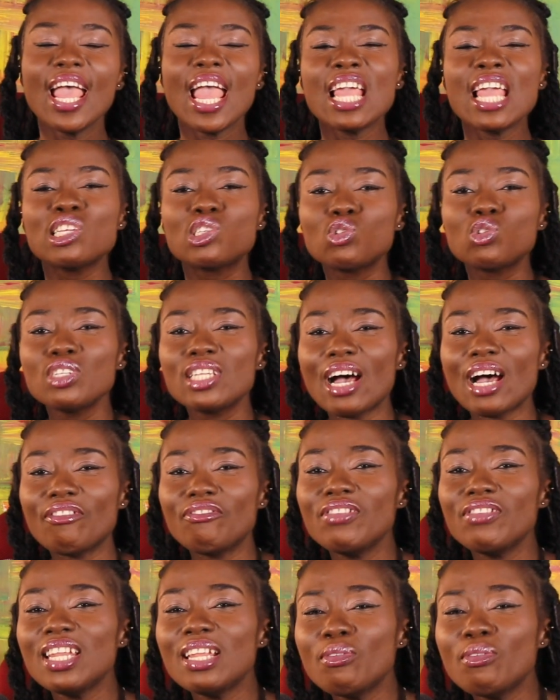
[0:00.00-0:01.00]
He should
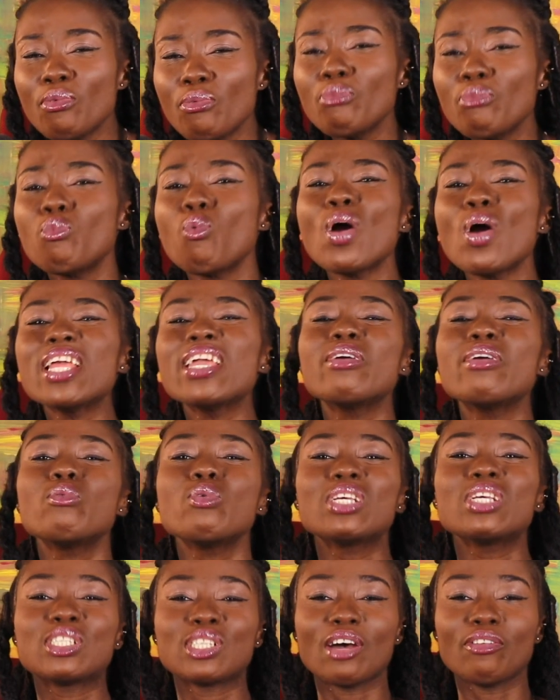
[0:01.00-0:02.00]
have
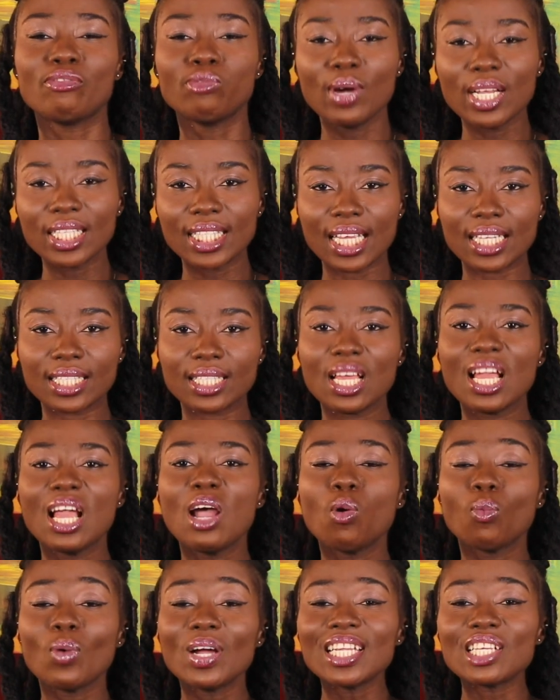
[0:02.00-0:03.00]
waited.
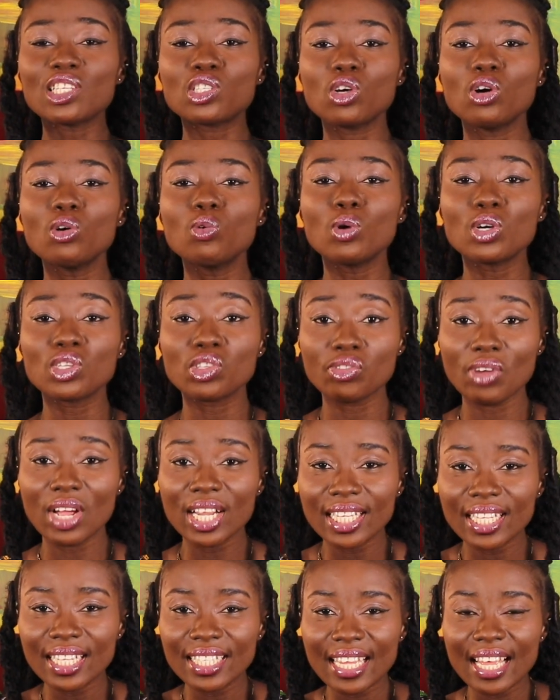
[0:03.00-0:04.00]
When the song was
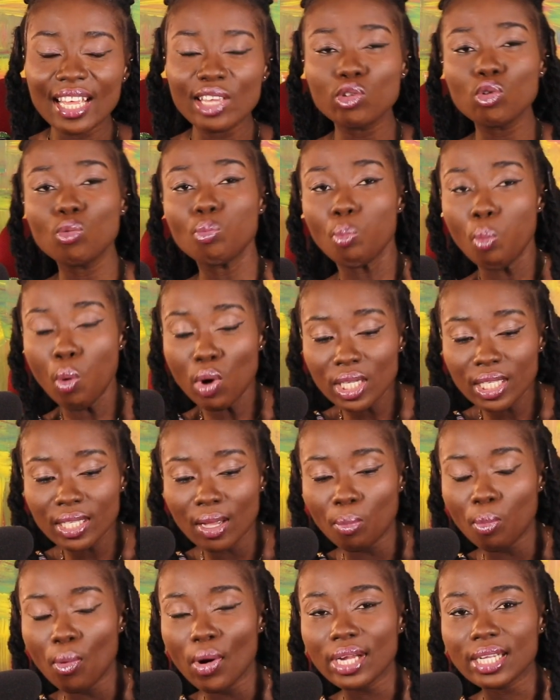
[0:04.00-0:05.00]
ready, then he would post
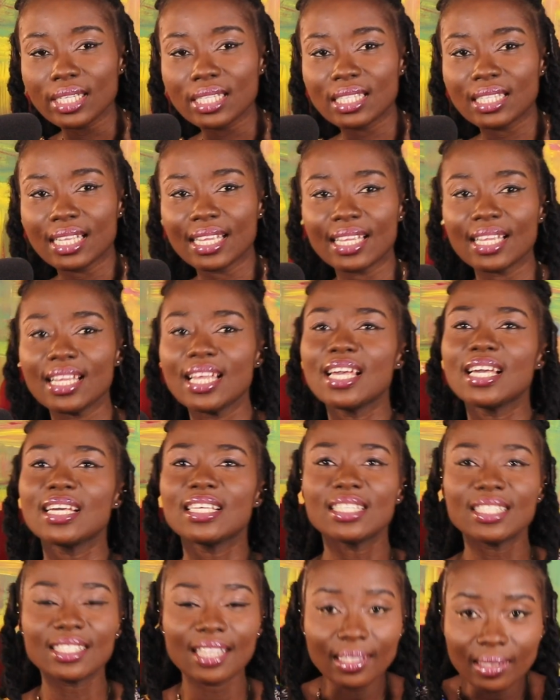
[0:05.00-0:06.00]
the boy's thing,
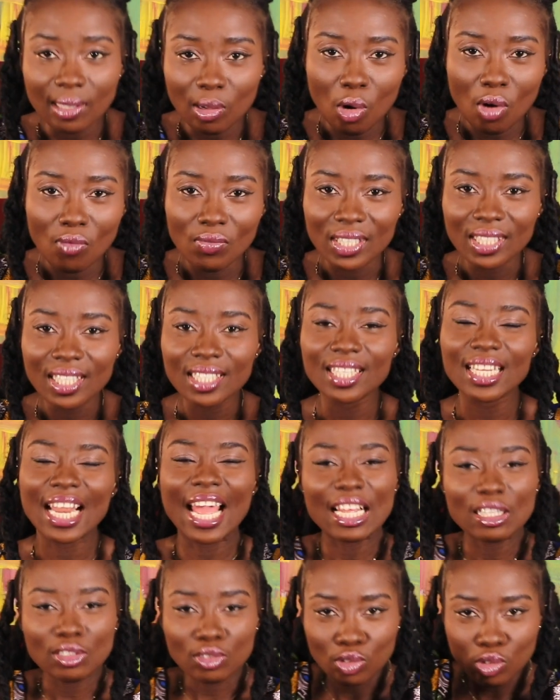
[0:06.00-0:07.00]
start the conversation,
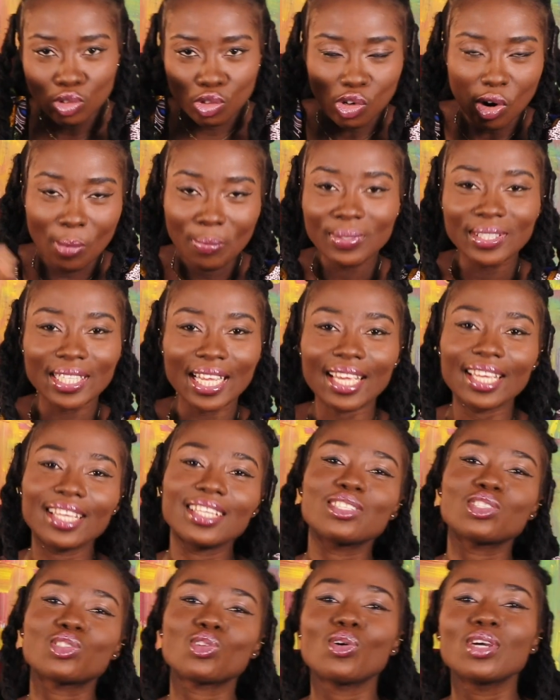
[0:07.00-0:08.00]
and drop the
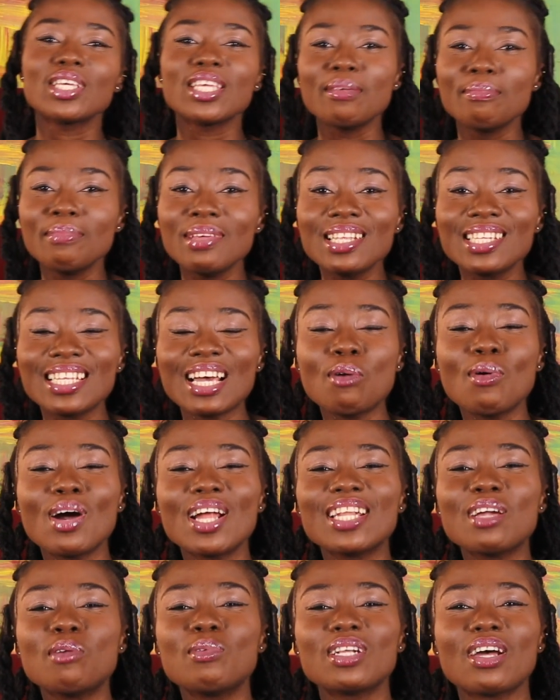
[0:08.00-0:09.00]
song immediately. That
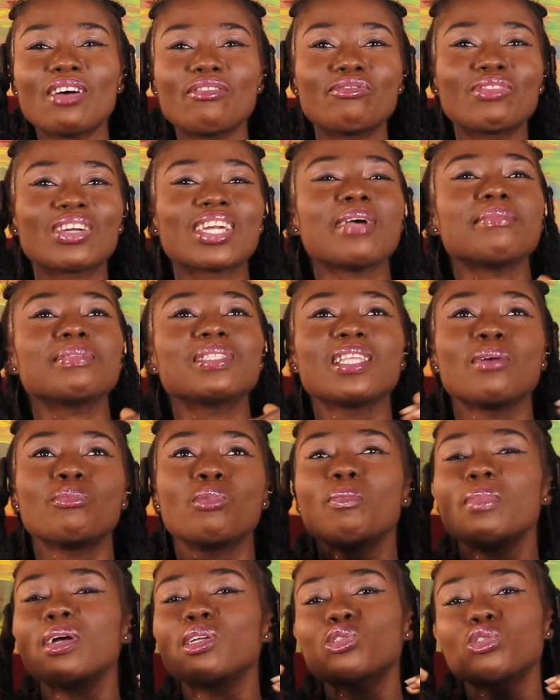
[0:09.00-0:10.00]
one, it would have kept the
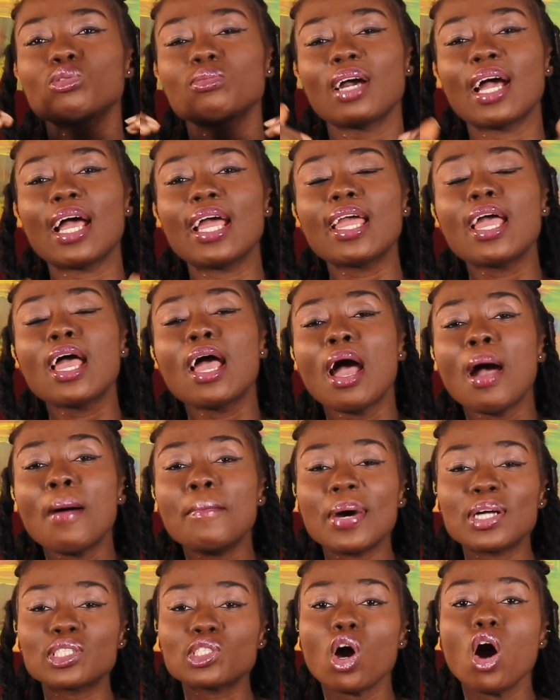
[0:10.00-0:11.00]
momentum high.
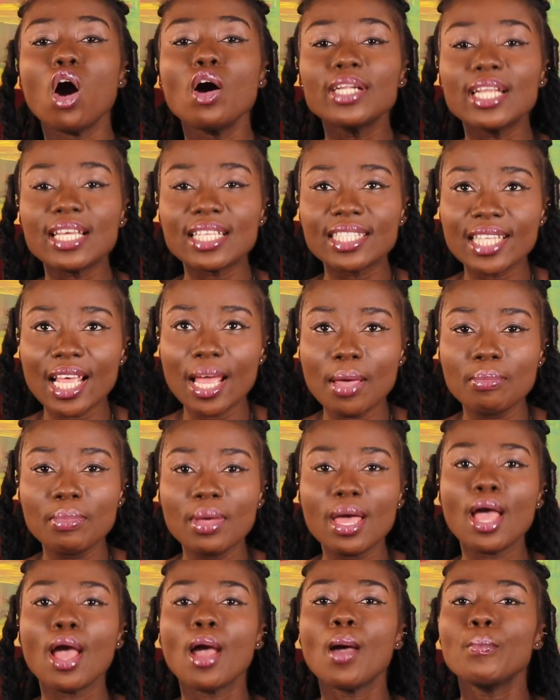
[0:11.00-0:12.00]
But all the same,
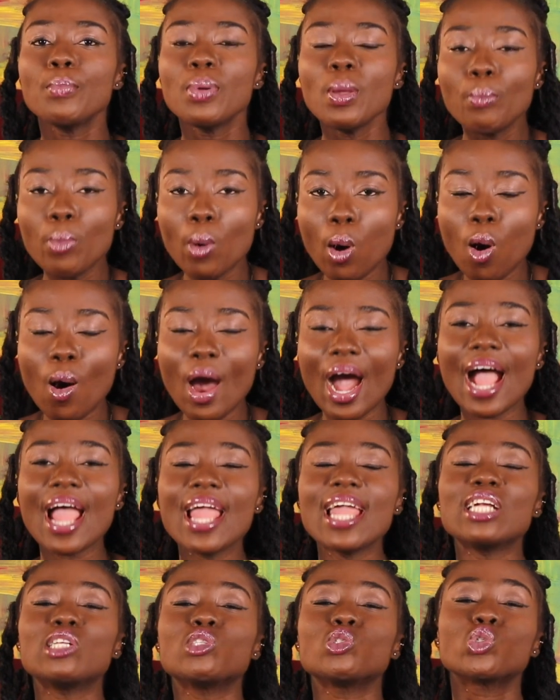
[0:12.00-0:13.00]
people are
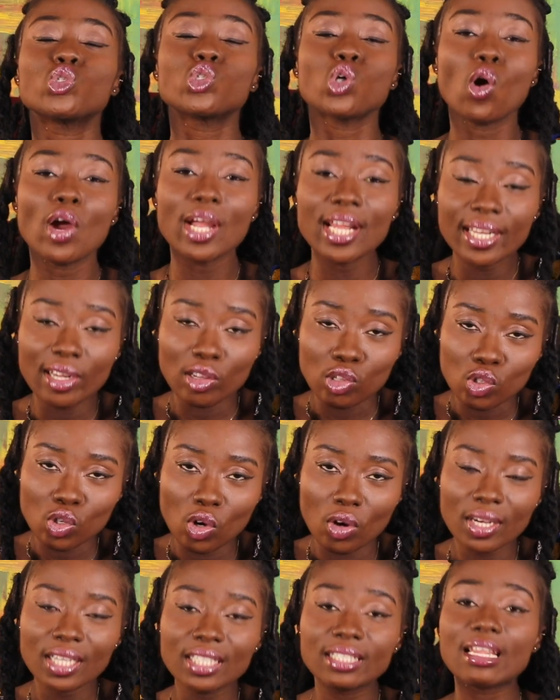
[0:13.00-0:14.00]
enjoying the
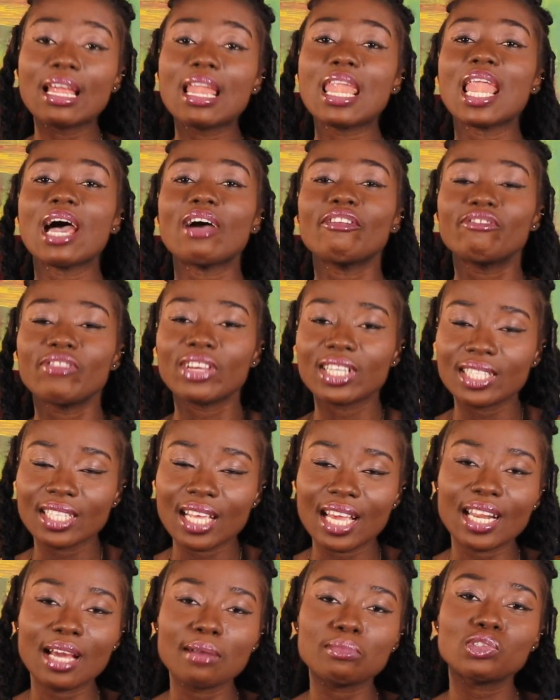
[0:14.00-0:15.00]
song. They love it.
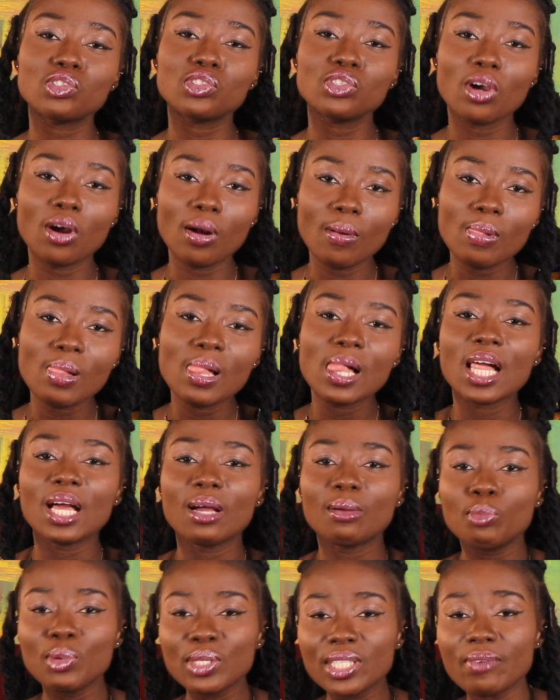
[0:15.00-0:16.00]
And I'm sure
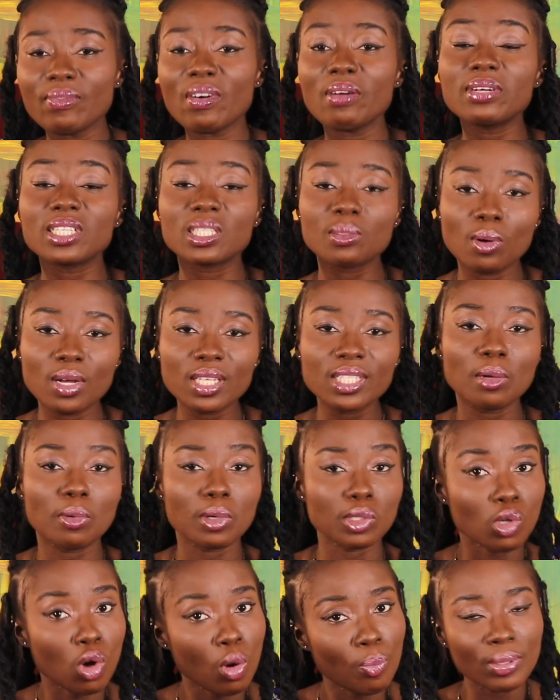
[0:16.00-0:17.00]
whichever response he
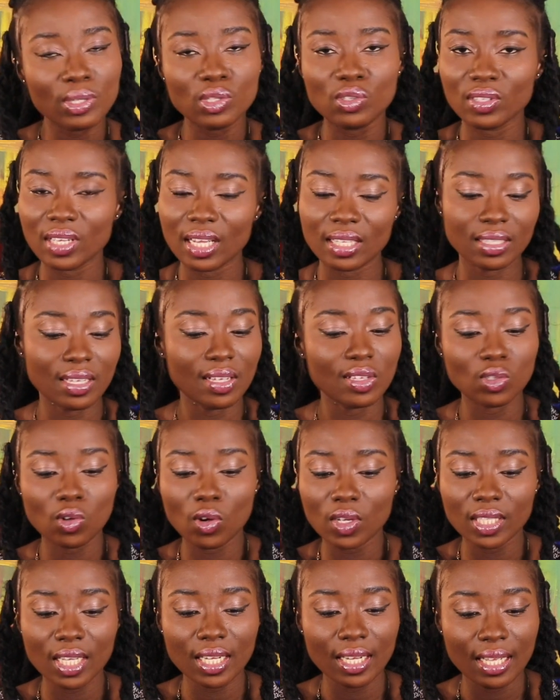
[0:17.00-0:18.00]
was hoping to get, he's
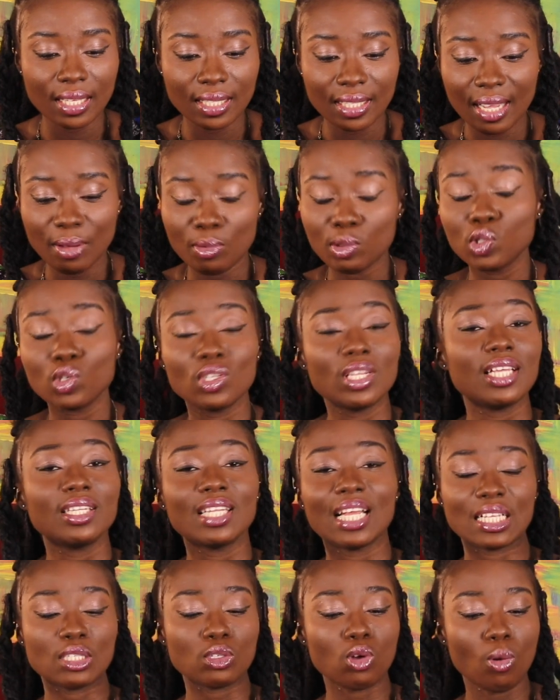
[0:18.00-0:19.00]
gotten it. And we should learn
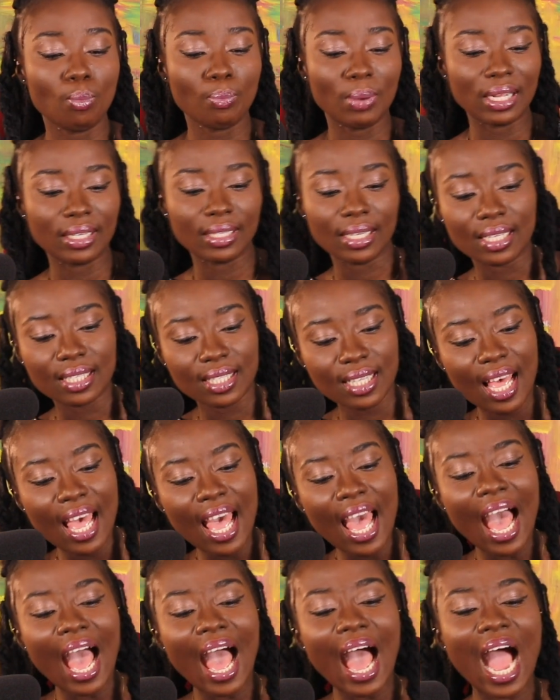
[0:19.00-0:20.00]
as all pundits.
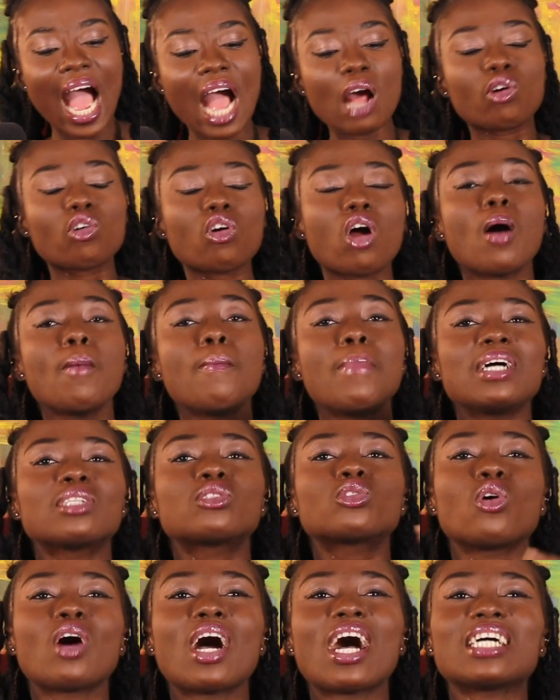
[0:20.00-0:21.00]

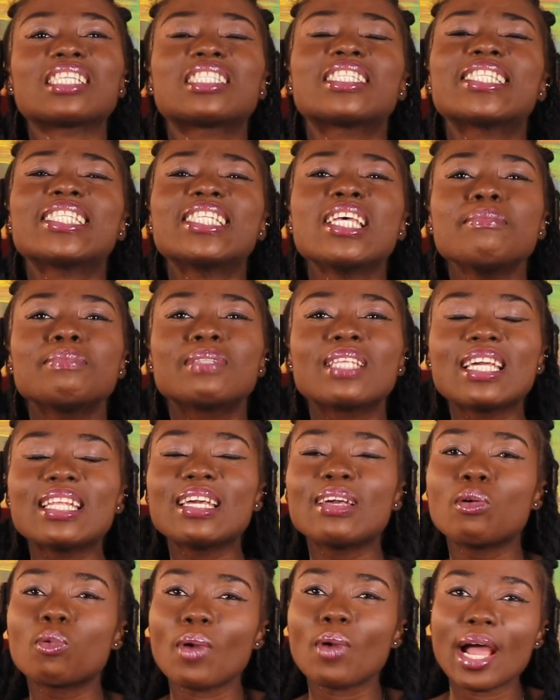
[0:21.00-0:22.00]
Accra has chipped
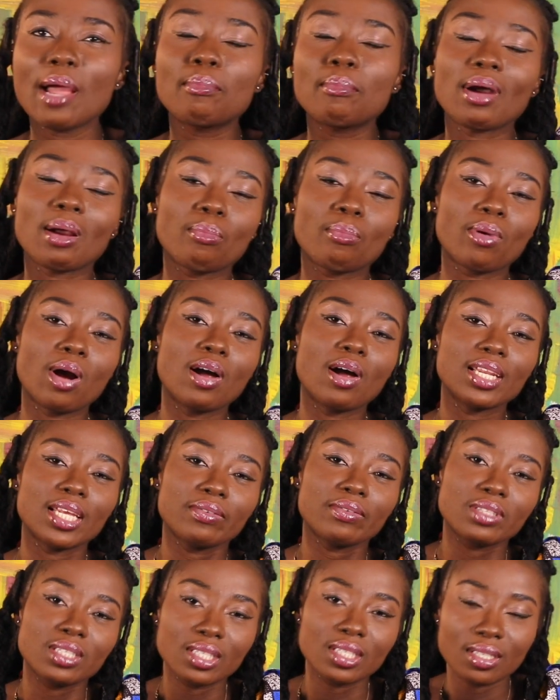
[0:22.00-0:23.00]
in why McBrown
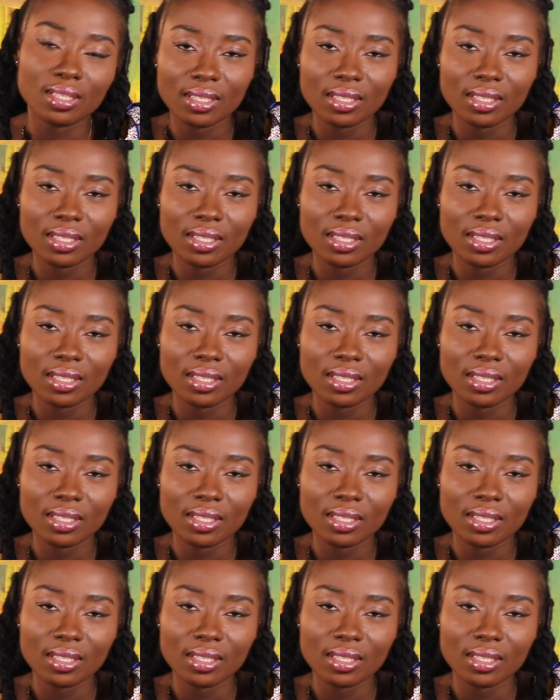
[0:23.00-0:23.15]
left.